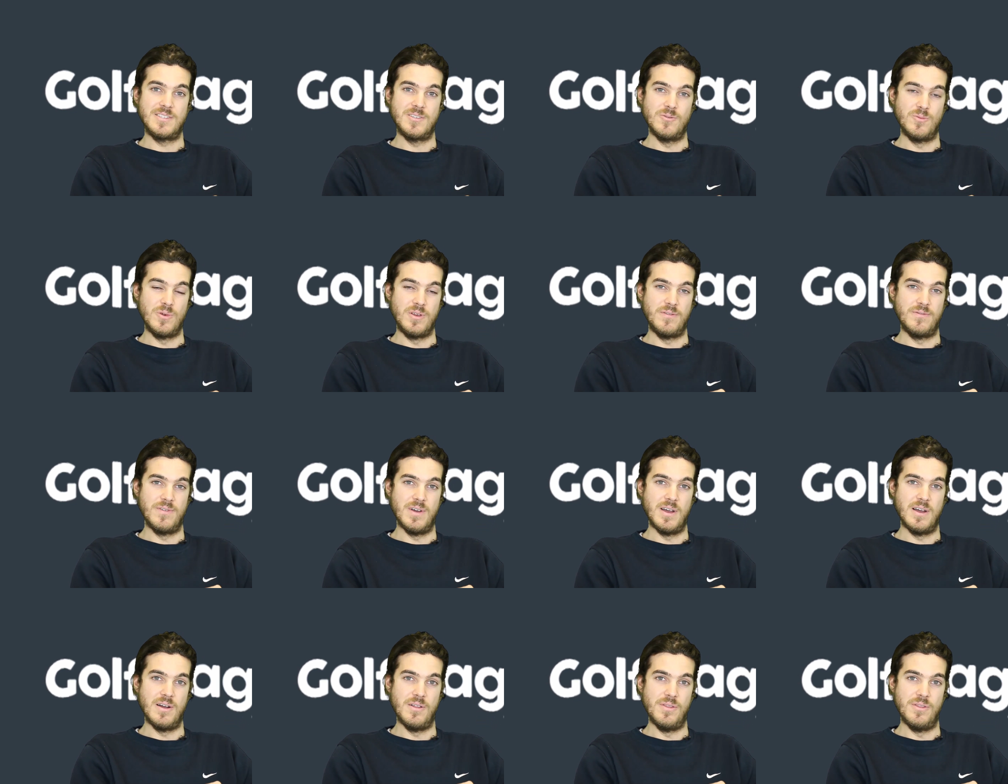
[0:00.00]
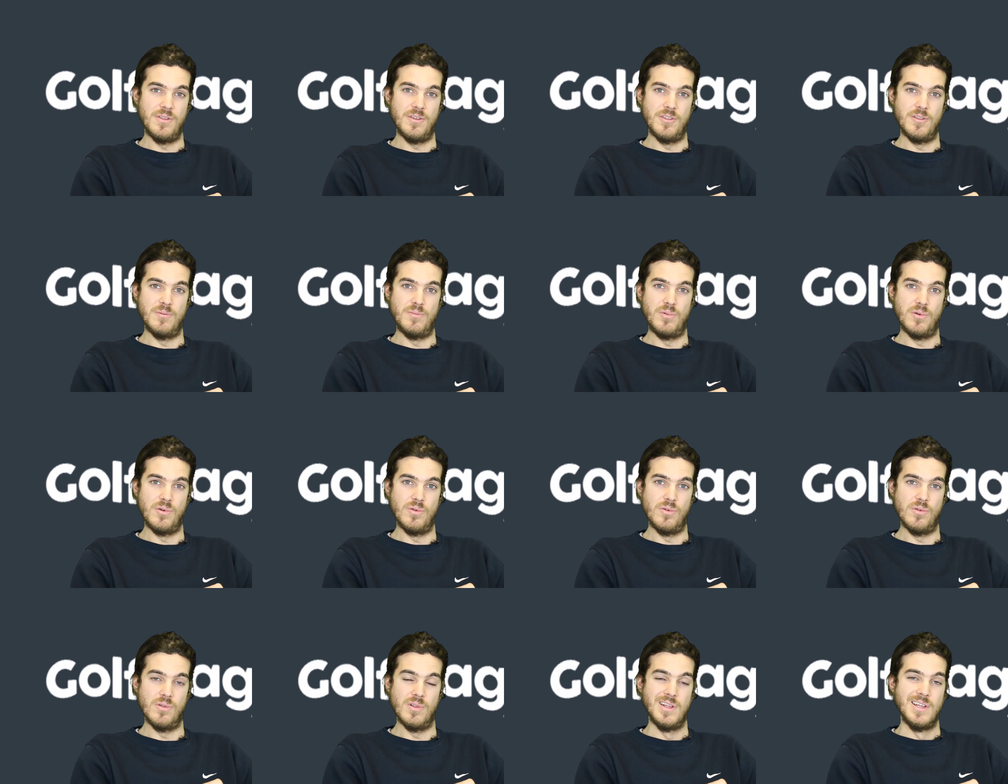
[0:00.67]
So we found that the
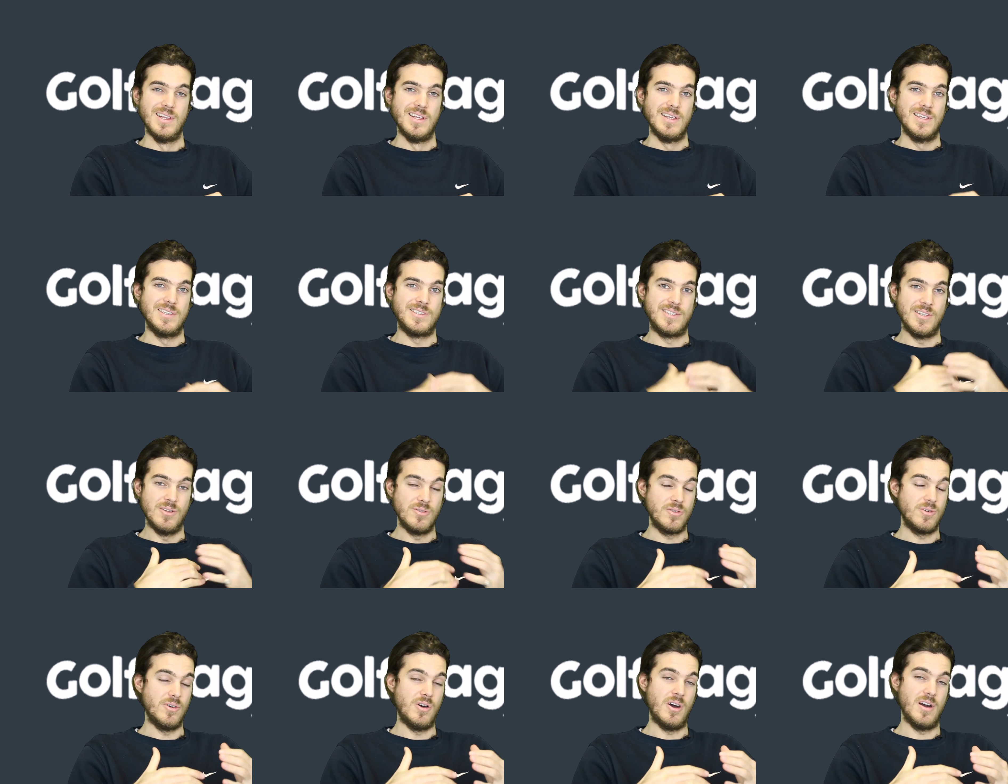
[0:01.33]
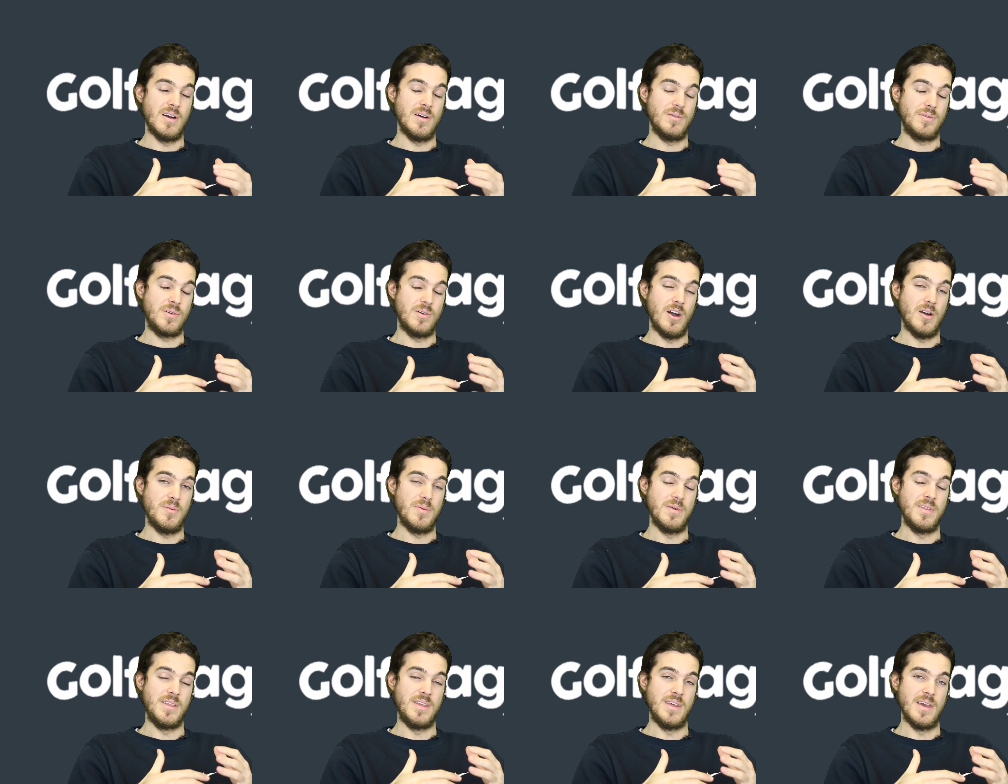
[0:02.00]
ball still got
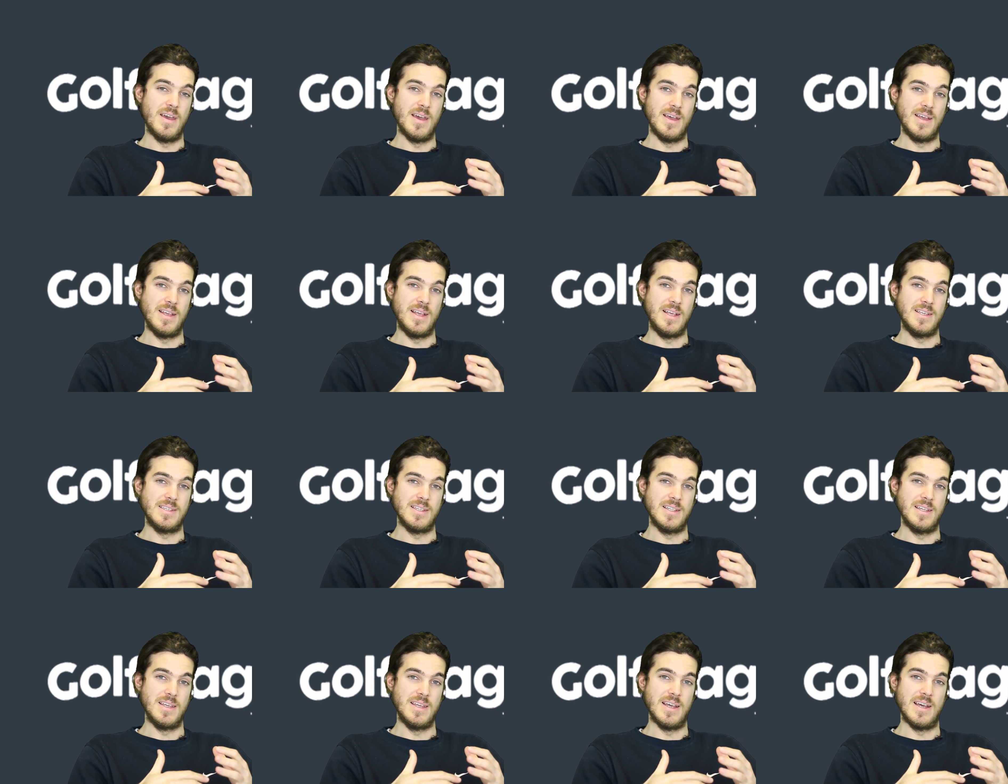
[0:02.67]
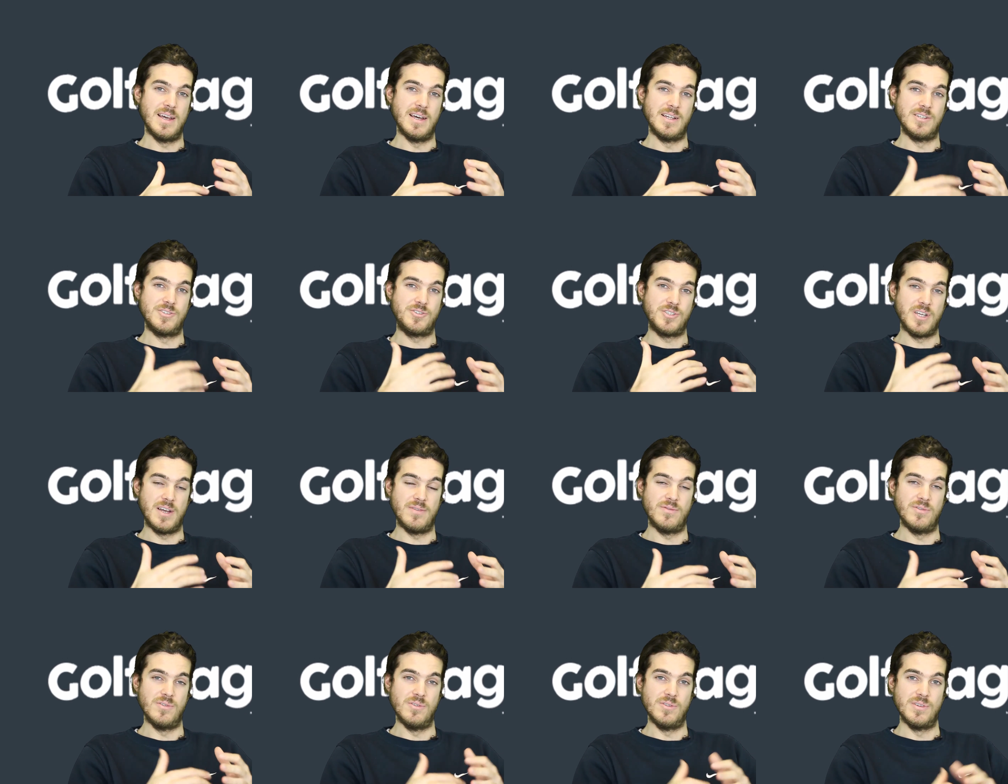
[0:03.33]
up in the air easily and
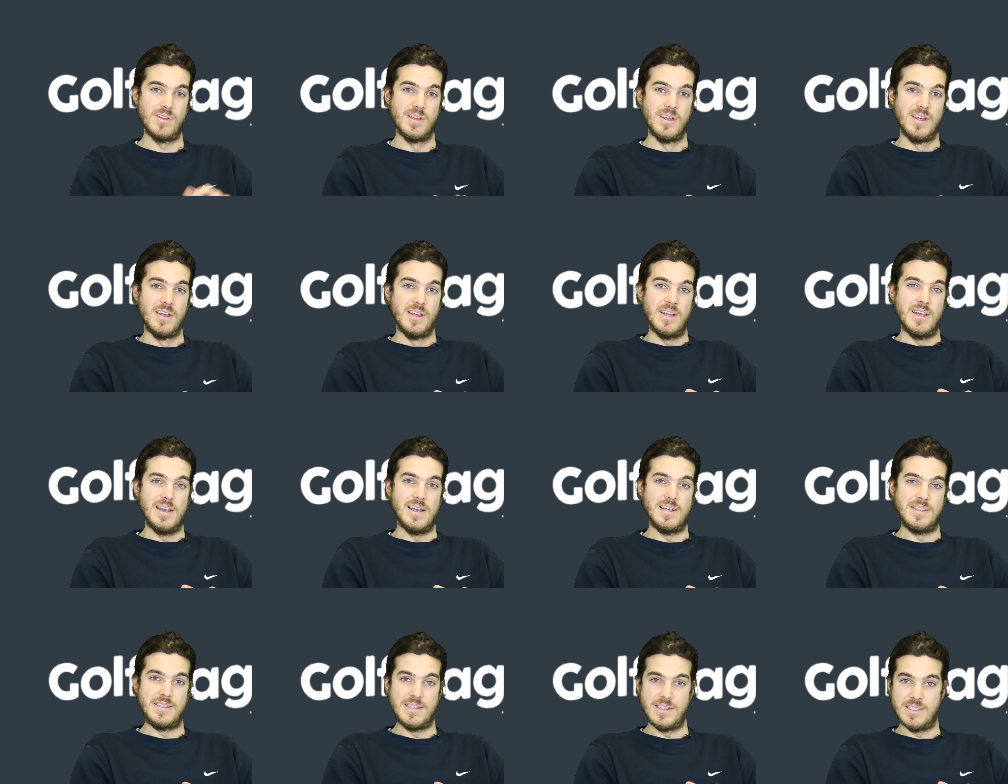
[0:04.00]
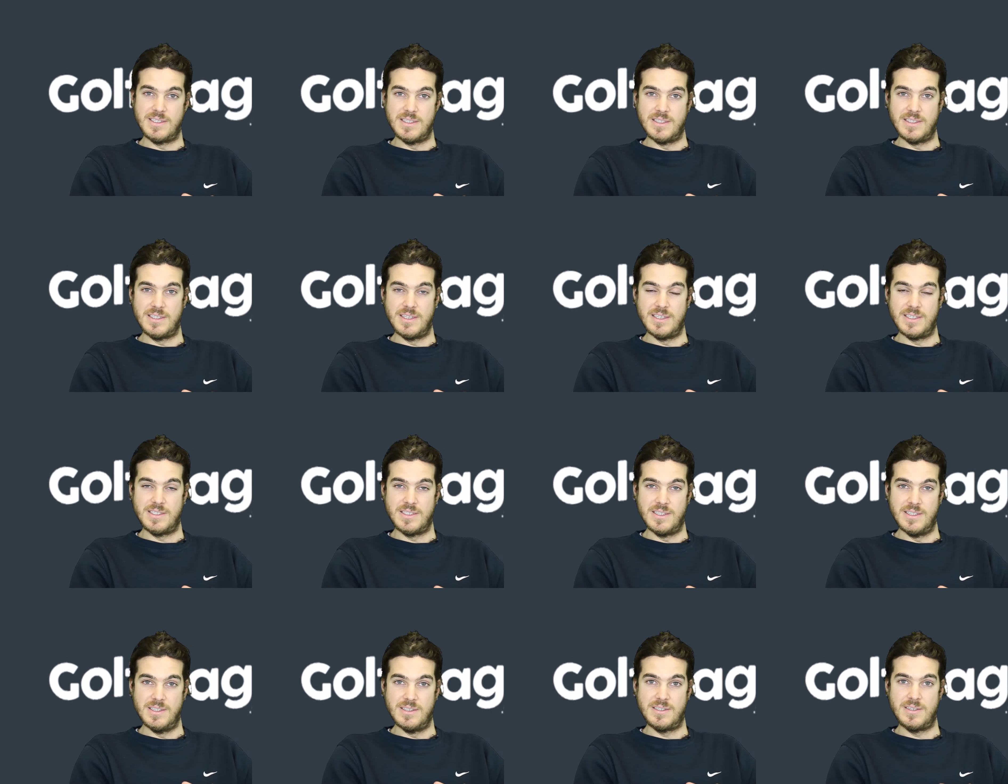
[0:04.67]
travelled a decent
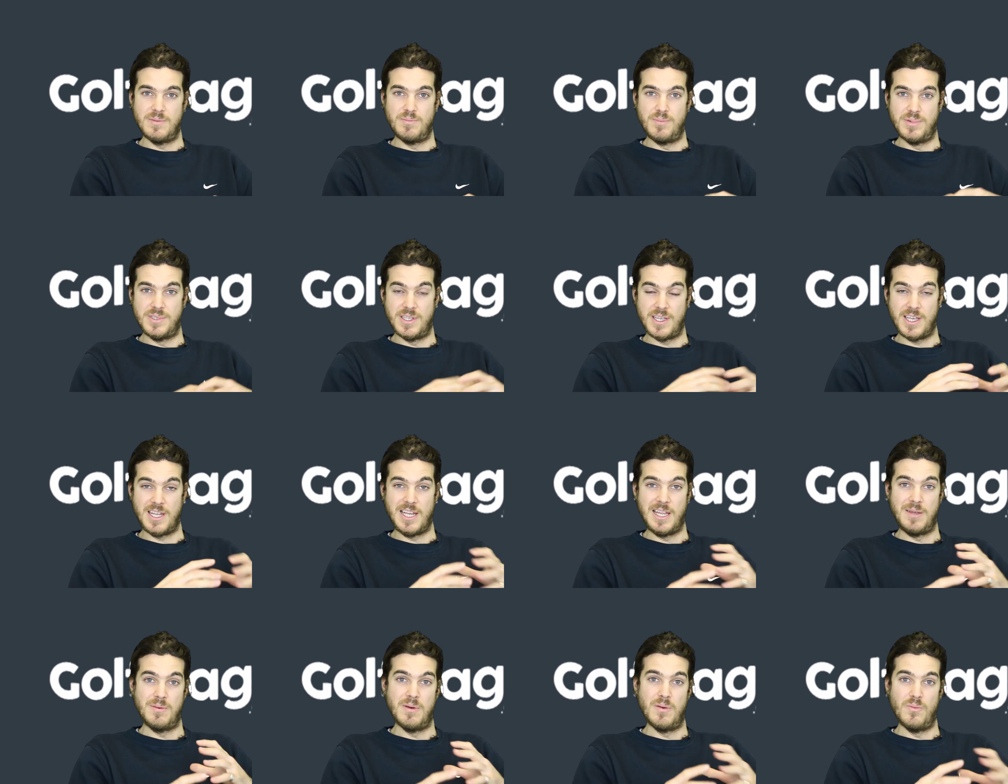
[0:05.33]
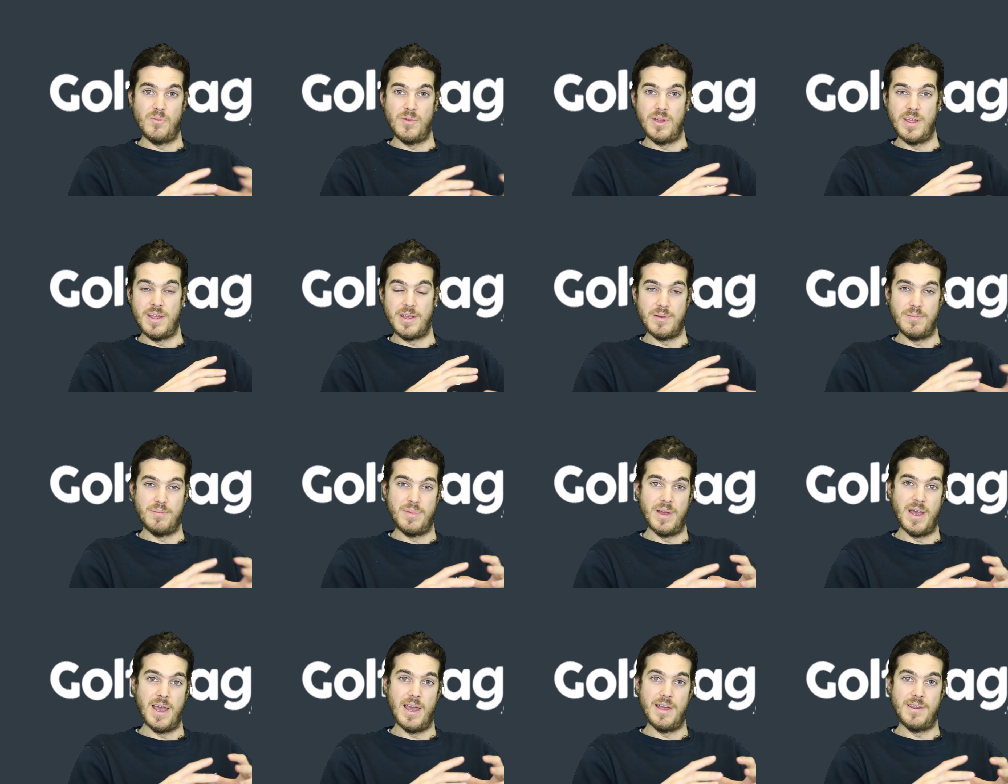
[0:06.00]
distance, particularly when we
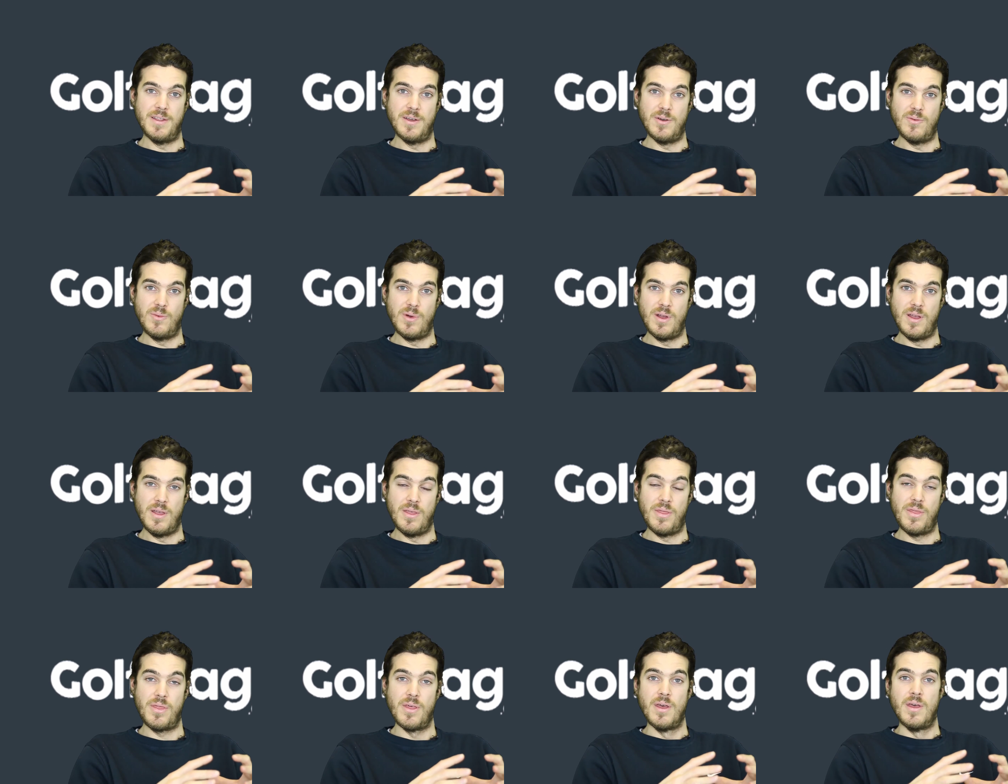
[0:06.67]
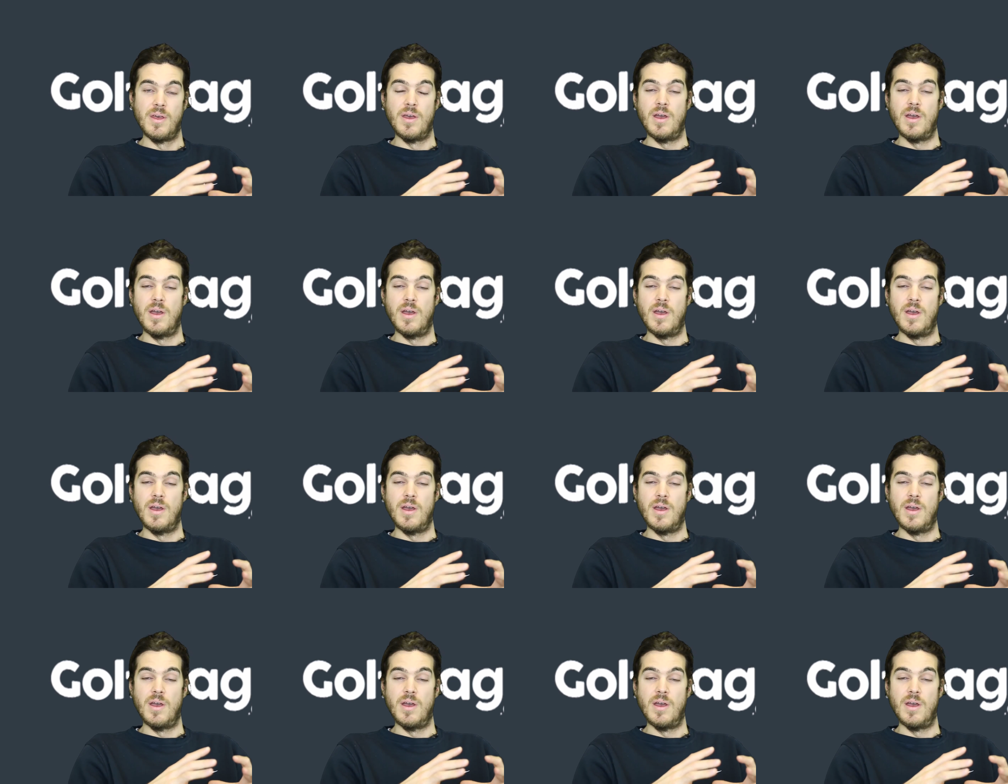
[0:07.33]
compared it with